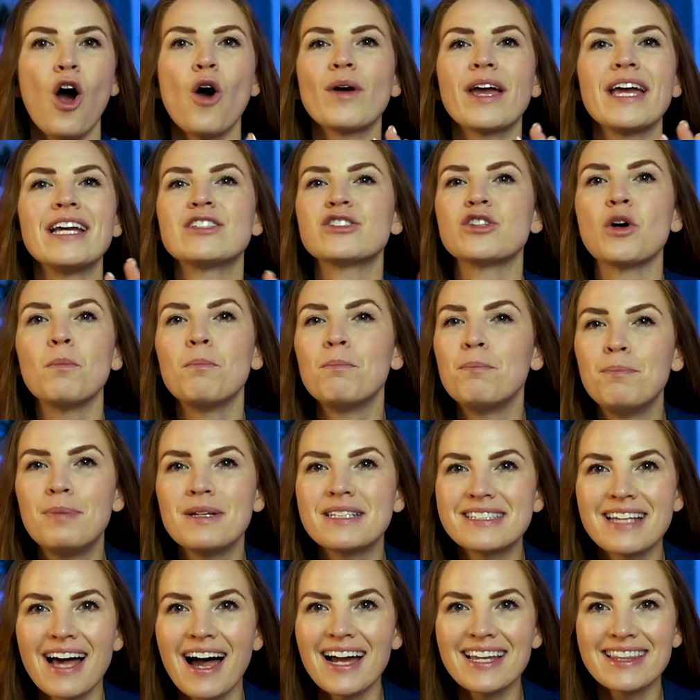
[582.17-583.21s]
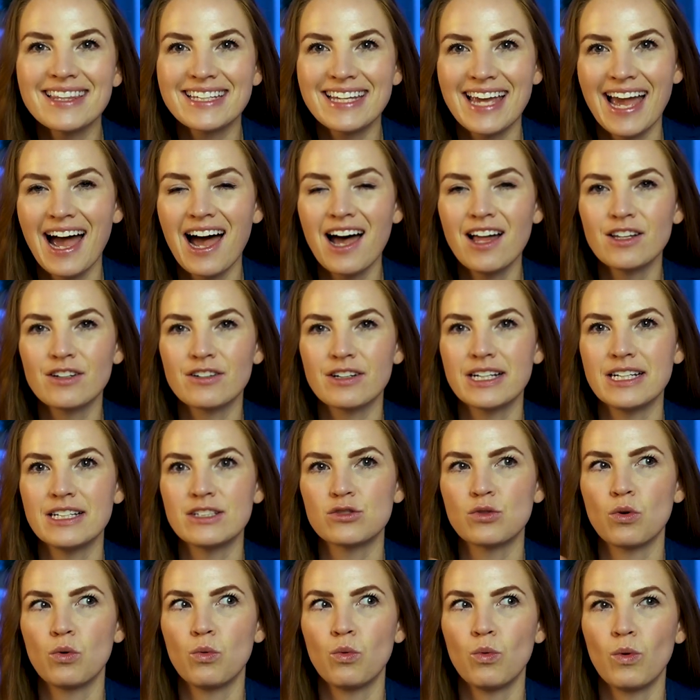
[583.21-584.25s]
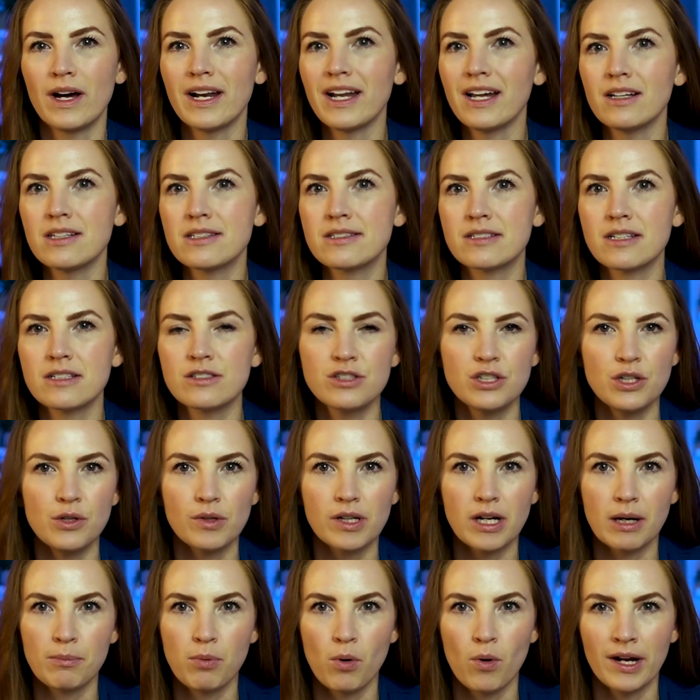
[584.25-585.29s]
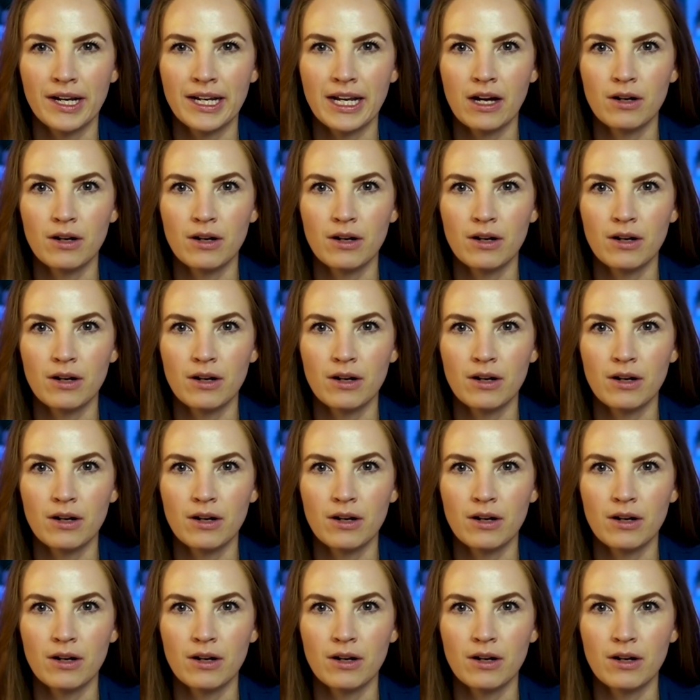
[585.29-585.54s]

Okay, so beside the calories, what else does YUKA point